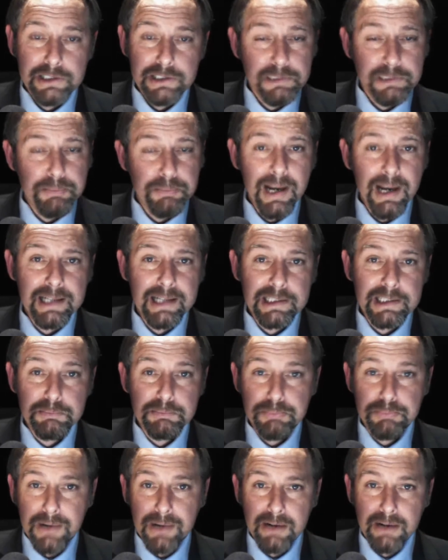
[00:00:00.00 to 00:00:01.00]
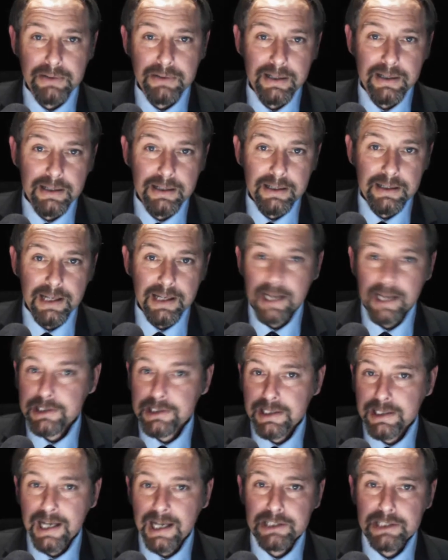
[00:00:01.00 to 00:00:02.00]
Japan is broke. It
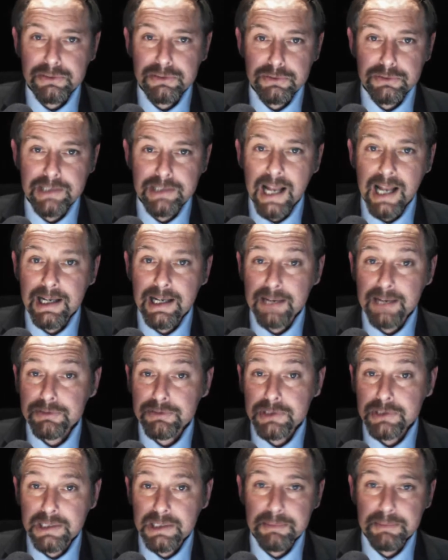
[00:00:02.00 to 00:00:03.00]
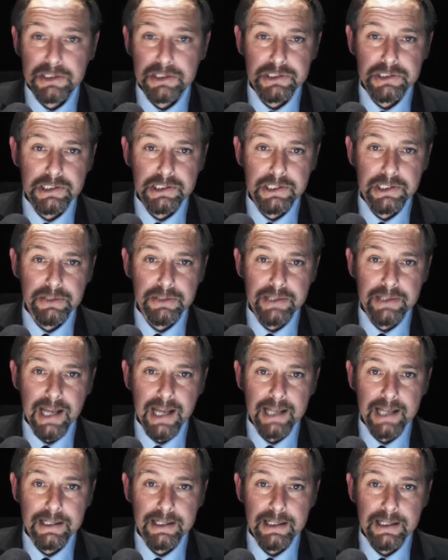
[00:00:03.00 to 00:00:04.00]
has a national debt level similar to the
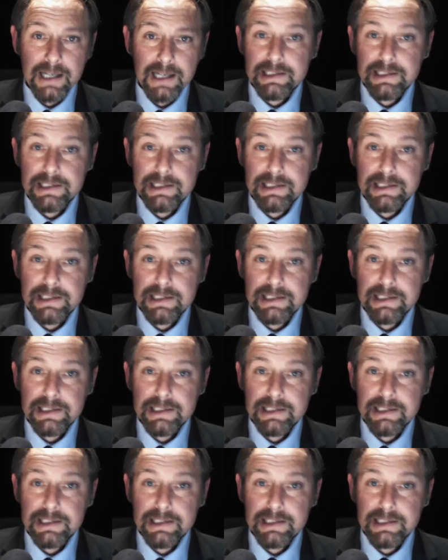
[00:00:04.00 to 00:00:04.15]
UK,